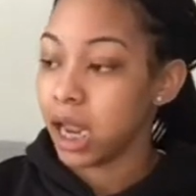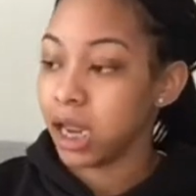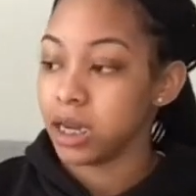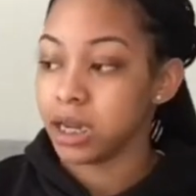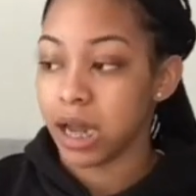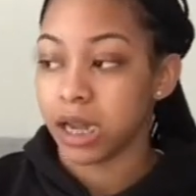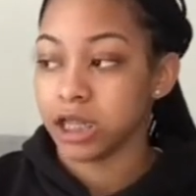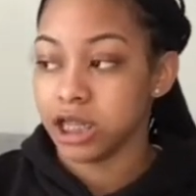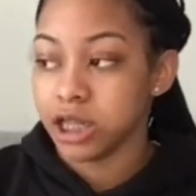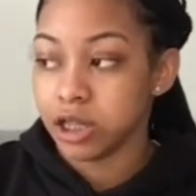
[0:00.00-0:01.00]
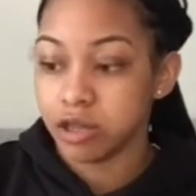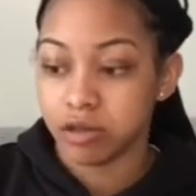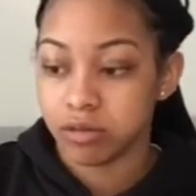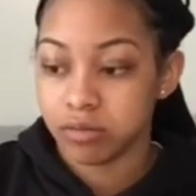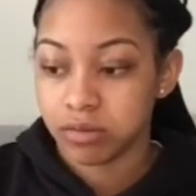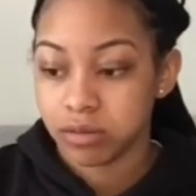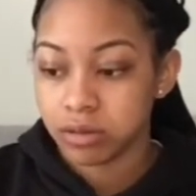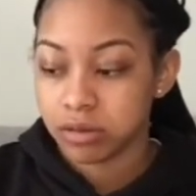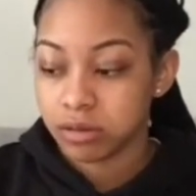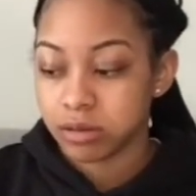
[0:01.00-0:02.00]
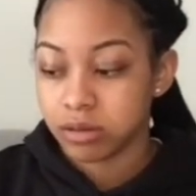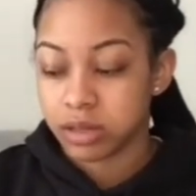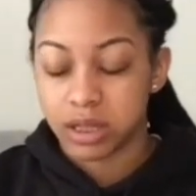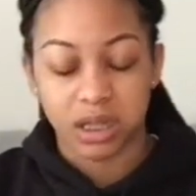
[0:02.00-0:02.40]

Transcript: the analogy of, is that